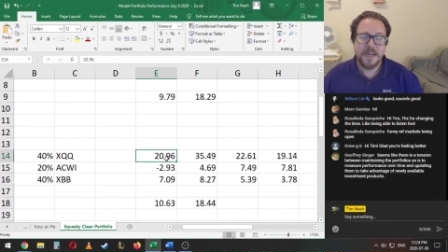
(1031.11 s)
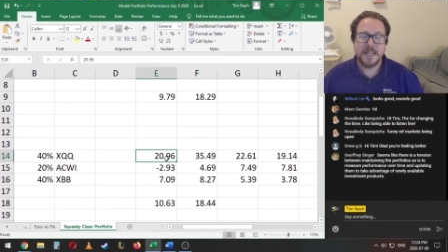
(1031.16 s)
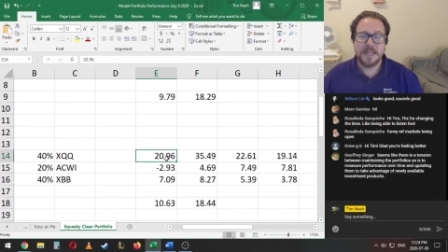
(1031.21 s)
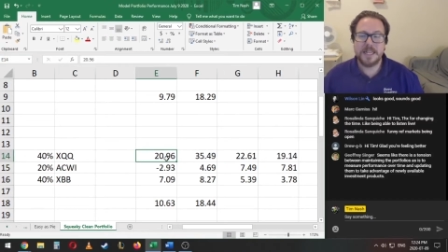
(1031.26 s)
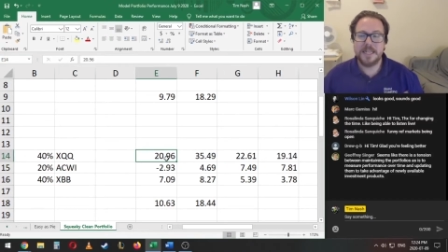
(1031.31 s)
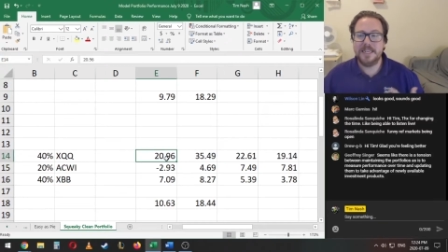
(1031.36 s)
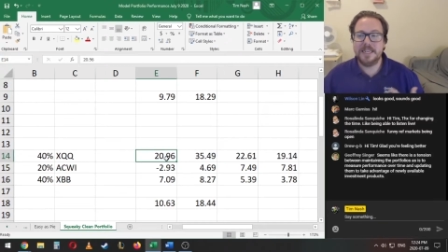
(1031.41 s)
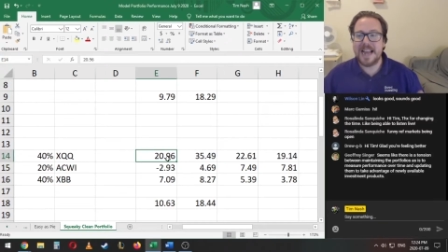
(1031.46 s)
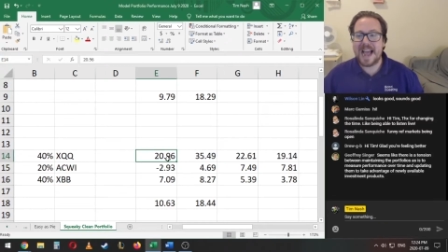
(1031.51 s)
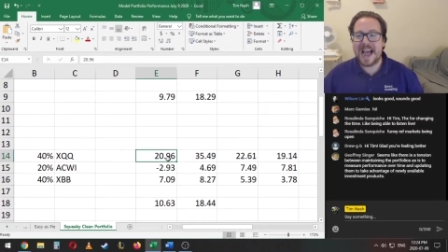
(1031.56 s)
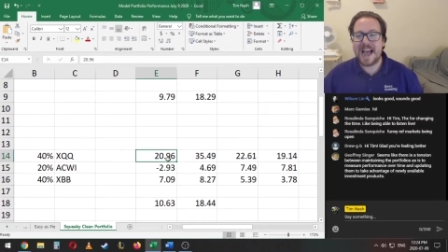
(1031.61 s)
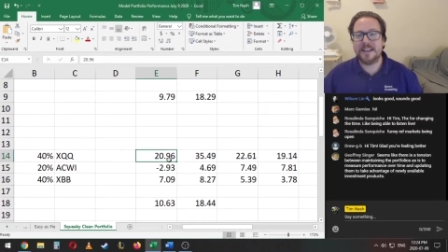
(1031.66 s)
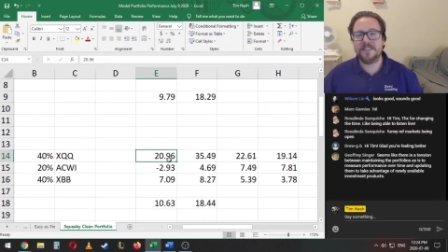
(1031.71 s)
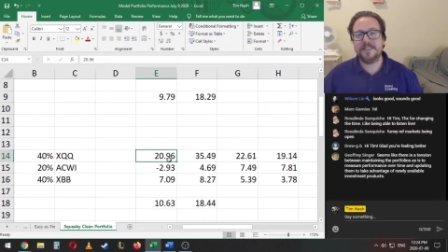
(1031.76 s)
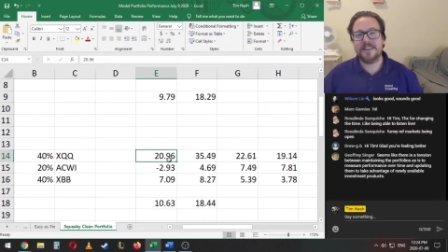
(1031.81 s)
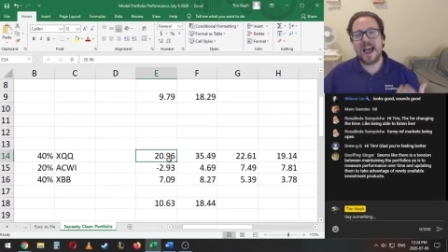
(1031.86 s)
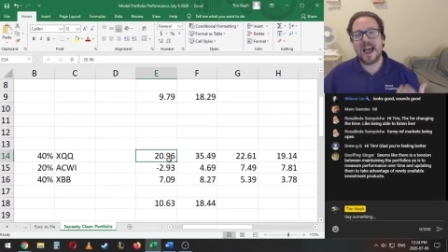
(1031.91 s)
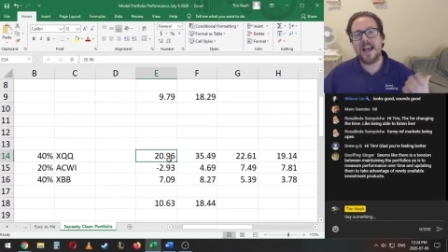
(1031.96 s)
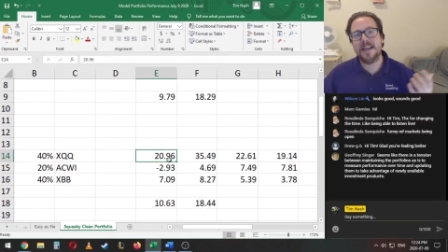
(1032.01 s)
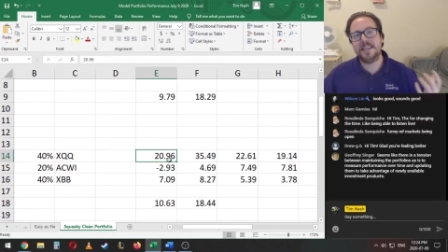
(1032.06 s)
The
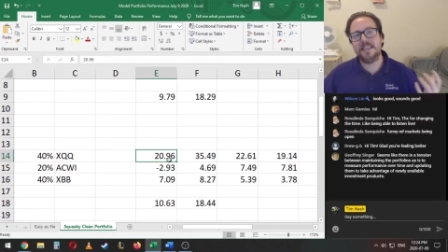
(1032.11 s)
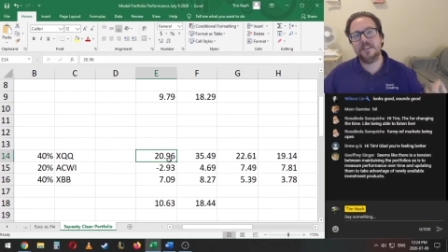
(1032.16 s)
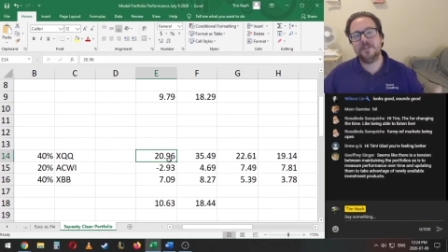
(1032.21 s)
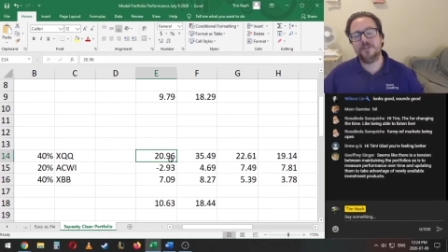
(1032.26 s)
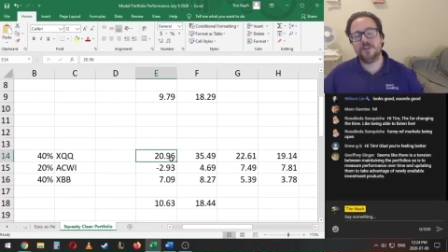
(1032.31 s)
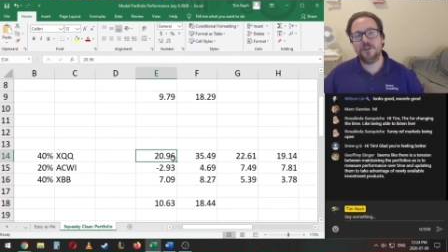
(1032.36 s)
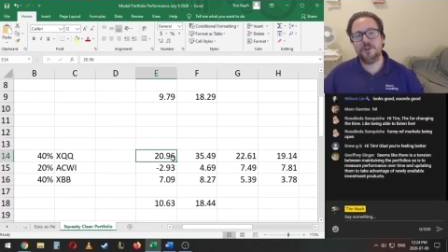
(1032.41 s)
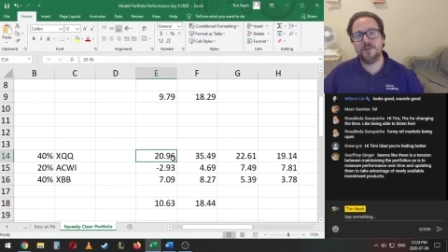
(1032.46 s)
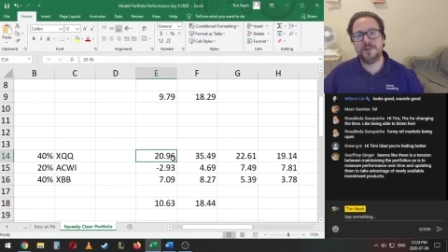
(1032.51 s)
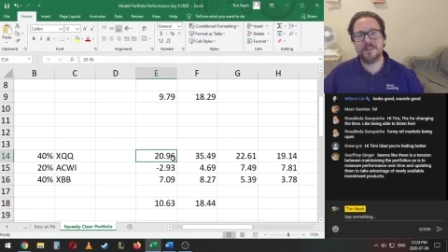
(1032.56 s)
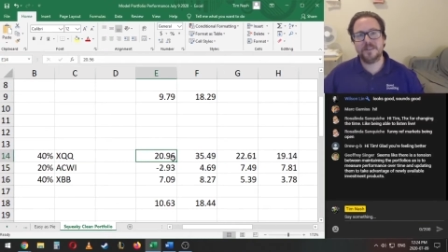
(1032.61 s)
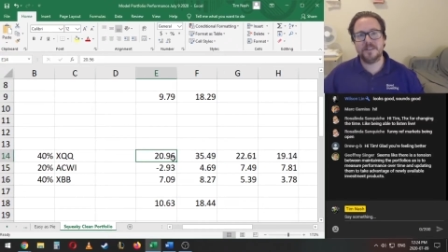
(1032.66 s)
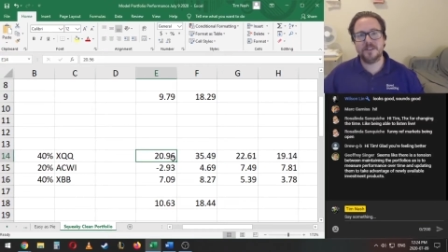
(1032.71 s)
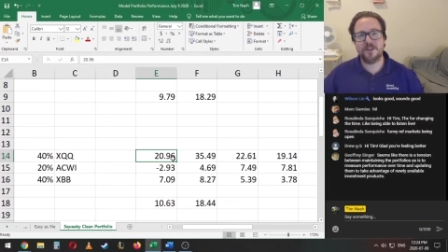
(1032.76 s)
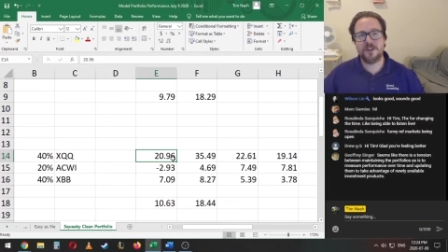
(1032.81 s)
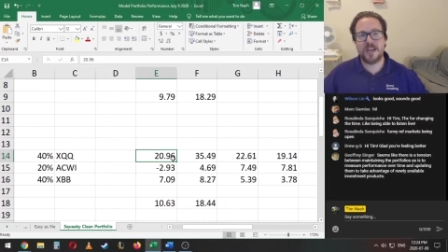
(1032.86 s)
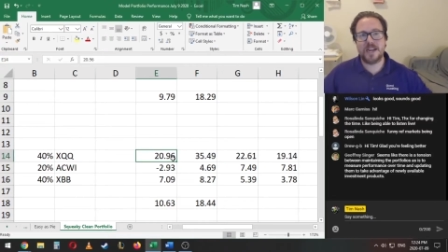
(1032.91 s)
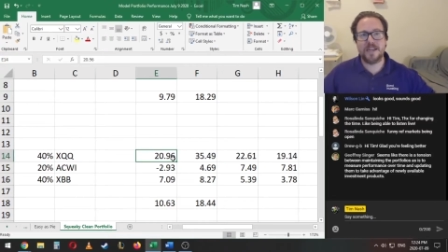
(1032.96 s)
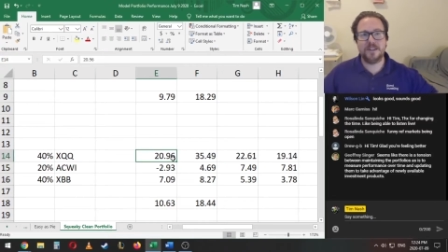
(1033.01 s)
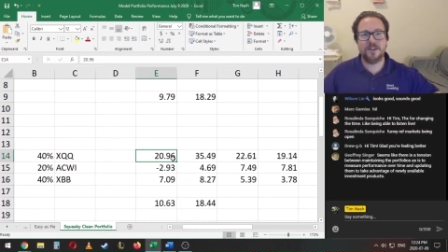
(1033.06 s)
NASDAQ is a US
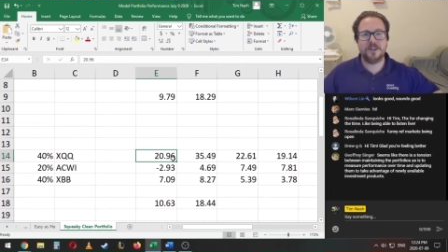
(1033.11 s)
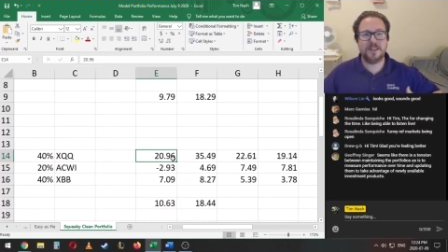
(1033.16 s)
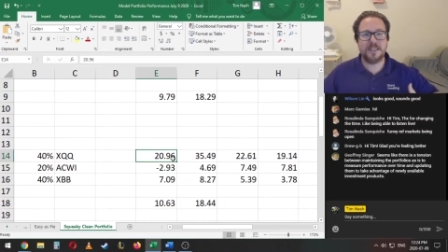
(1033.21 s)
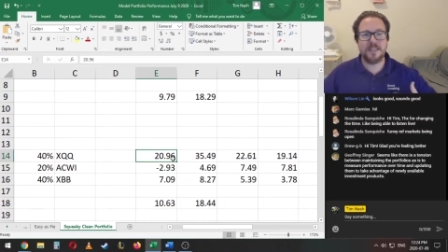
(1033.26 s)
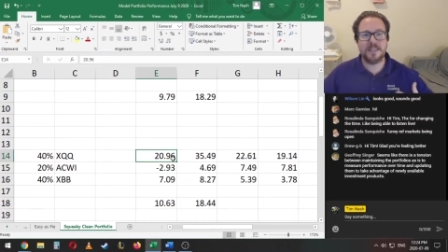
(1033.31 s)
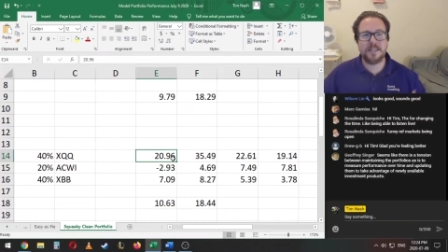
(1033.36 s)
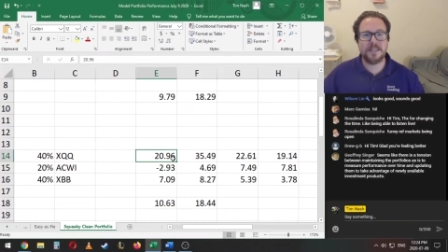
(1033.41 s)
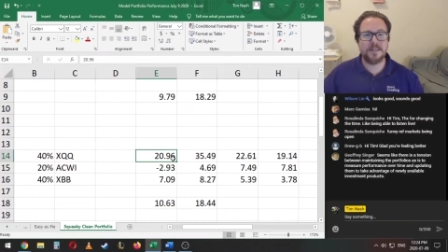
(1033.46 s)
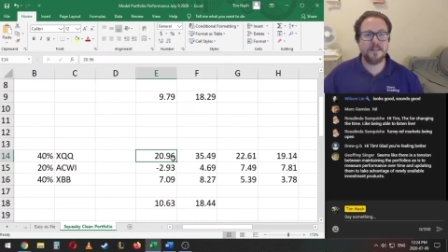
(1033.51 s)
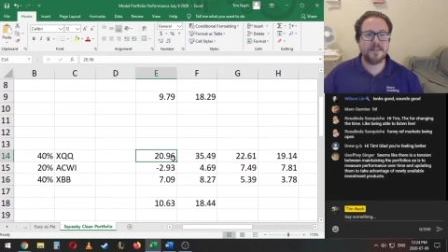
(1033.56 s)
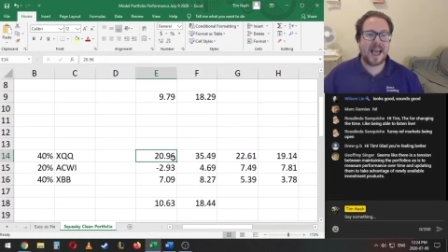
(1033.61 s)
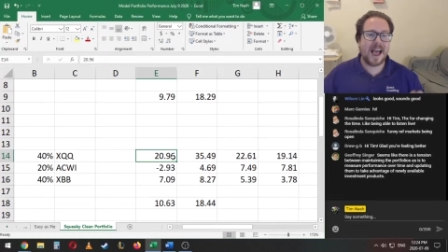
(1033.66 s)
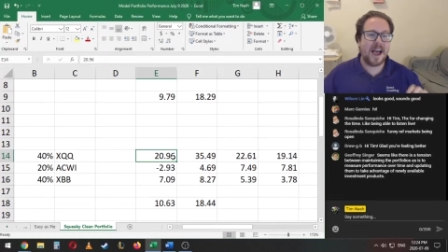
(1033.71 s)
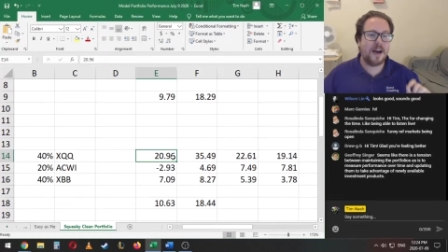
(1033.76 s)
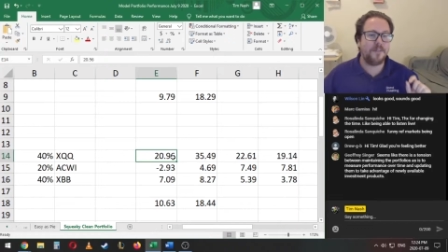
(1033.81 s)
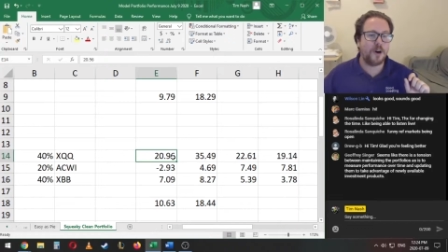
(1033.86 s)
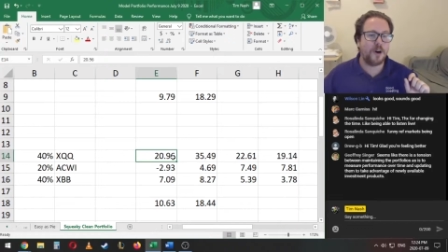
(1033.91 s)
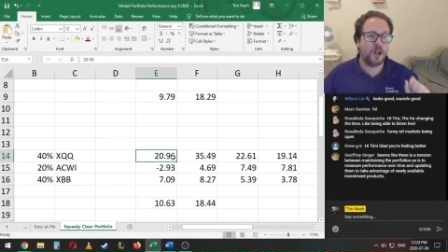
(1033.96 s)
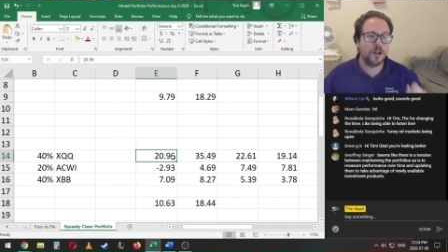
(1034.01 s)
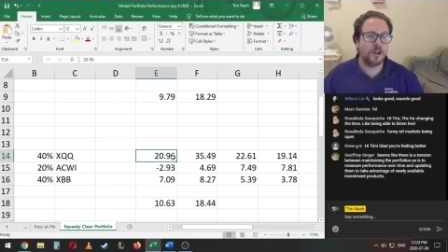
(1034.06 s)
exchange that does
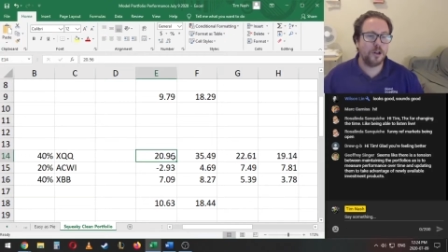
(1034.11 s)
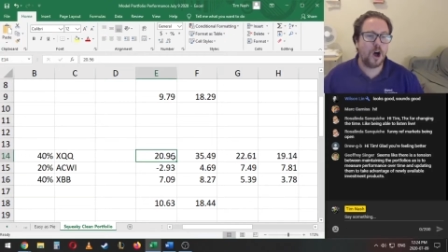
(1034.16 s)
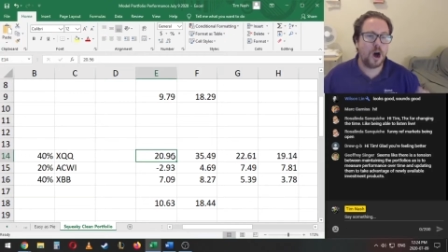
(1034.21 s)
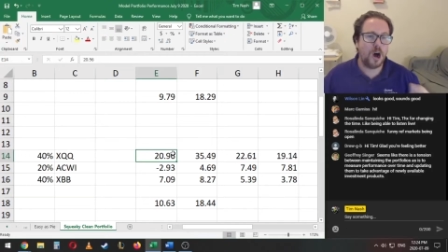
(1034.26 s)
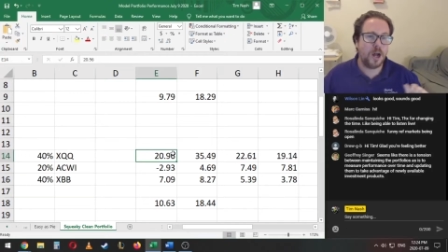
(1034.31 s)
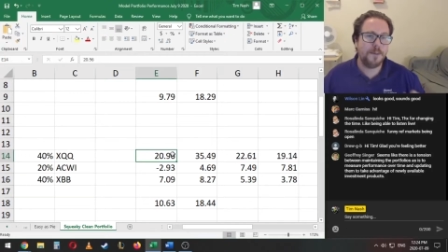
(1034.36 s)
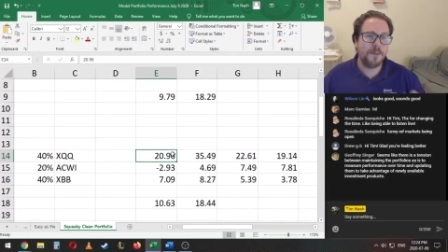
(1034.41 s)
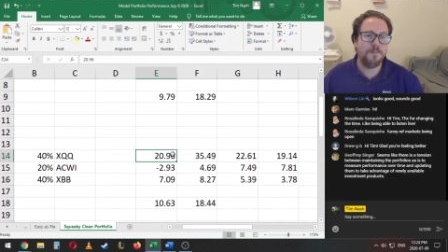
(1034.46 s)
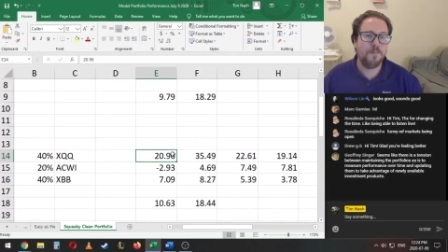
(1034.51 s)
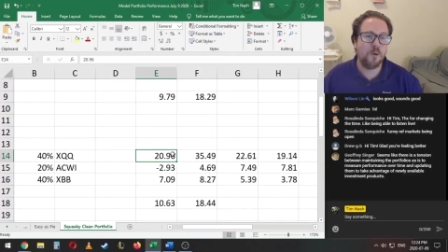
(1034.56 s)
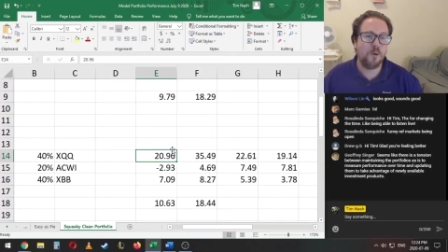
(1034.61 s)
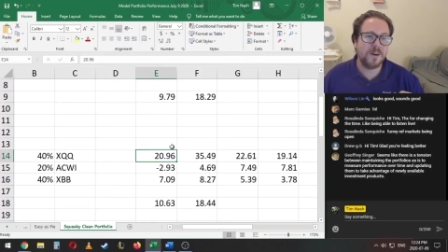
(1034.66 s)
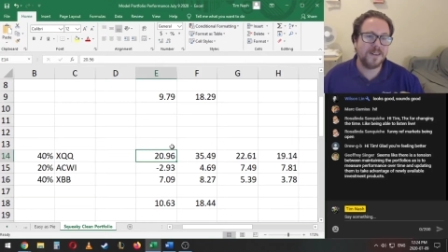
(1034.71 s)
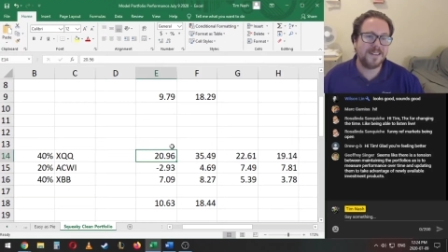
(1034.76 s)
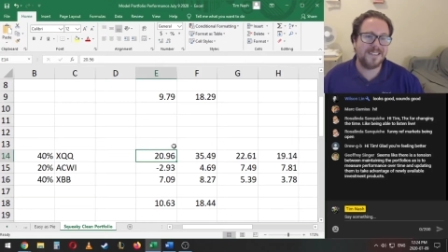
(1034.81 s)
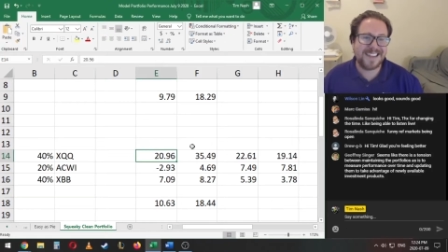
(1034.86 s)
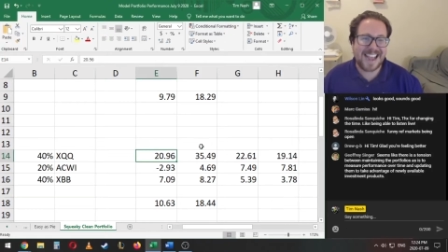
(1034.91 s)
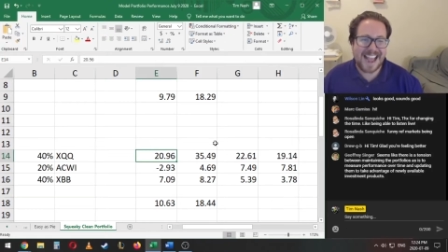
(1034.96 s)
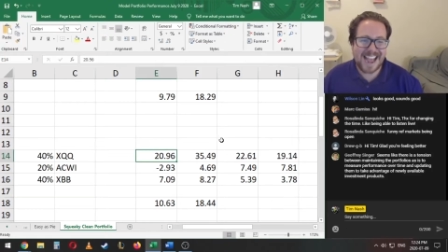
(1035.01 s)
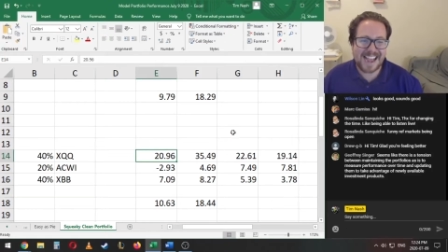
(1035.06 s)
have a lot more
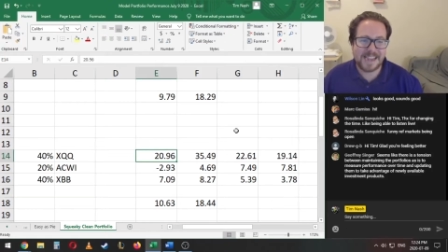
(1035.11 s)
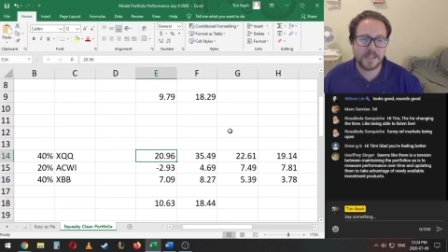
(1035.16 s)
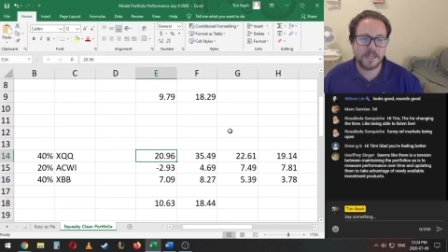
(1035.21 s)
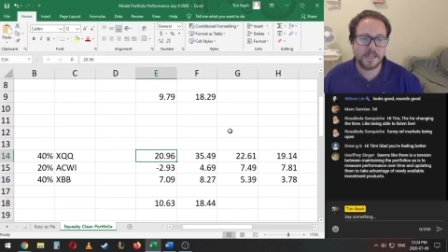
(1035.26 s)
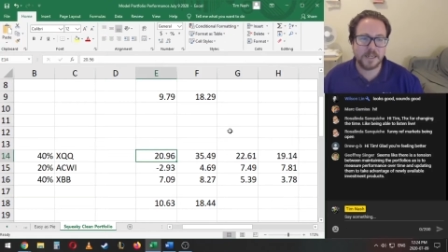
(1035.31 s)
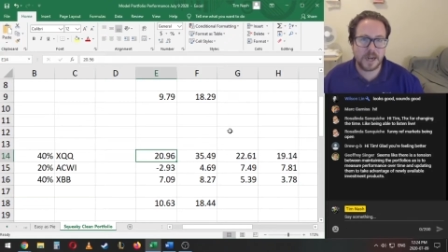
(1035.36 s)
tech